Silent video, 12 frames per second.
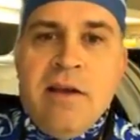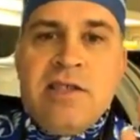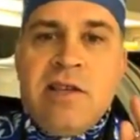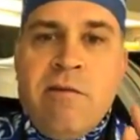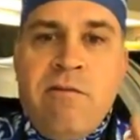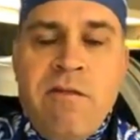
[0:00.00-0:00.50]

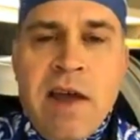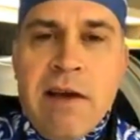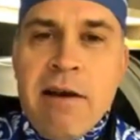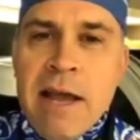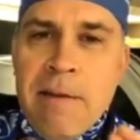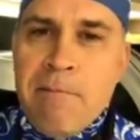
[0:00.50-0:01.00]
So
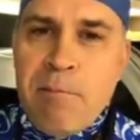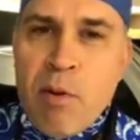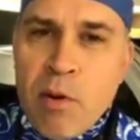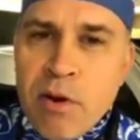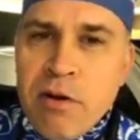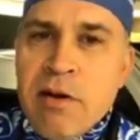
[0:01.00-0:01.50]
very
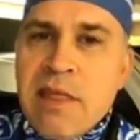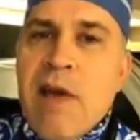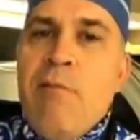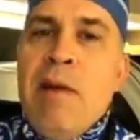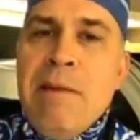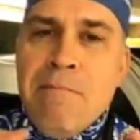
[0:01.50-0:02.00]
important
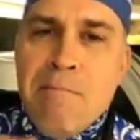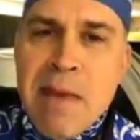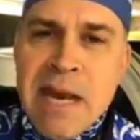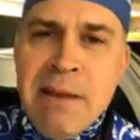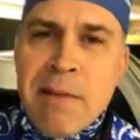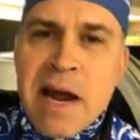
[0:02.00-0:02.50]
that we
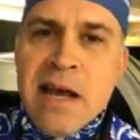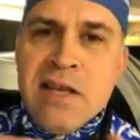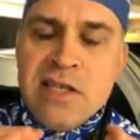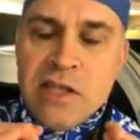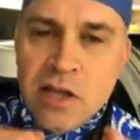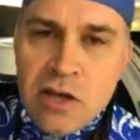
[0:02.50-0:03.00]

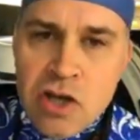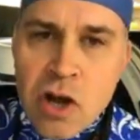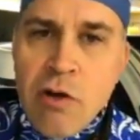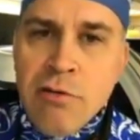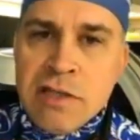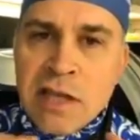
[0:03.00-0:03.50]
minimize the
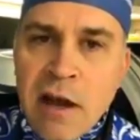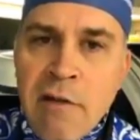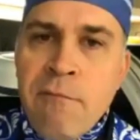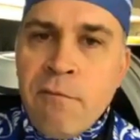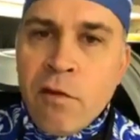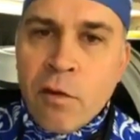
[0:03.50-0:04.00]
dose
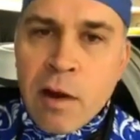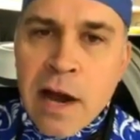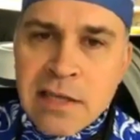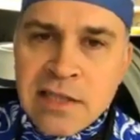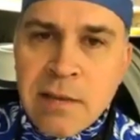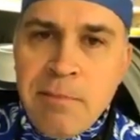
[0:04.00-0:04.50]
of
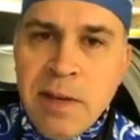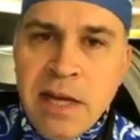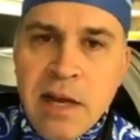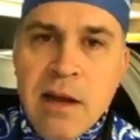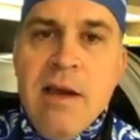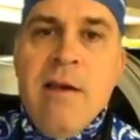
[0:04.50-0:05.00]

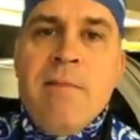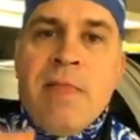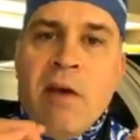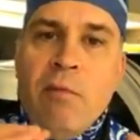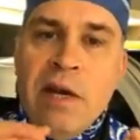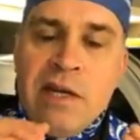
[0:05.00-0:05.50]
fluoroscopy
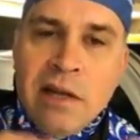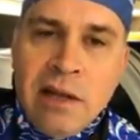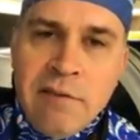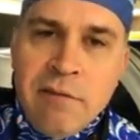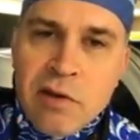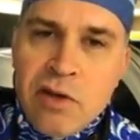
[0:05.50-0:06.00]
that we
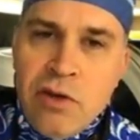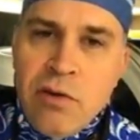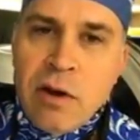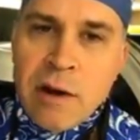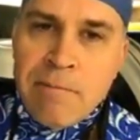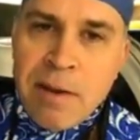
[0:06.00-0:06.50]
deliver
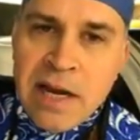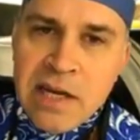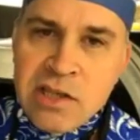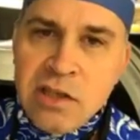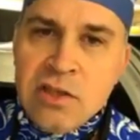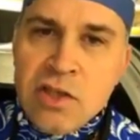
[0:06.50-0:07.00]
to our
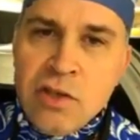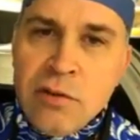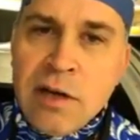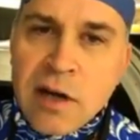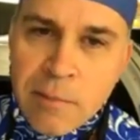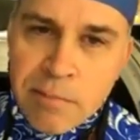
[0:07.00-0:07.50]
patients
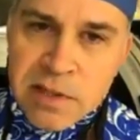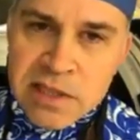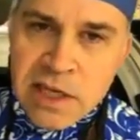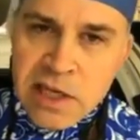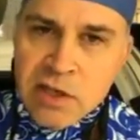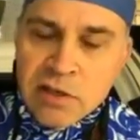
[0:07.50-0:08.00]
during our
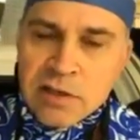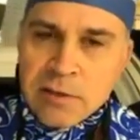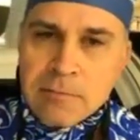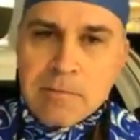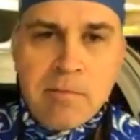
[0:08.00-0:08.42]
procedures.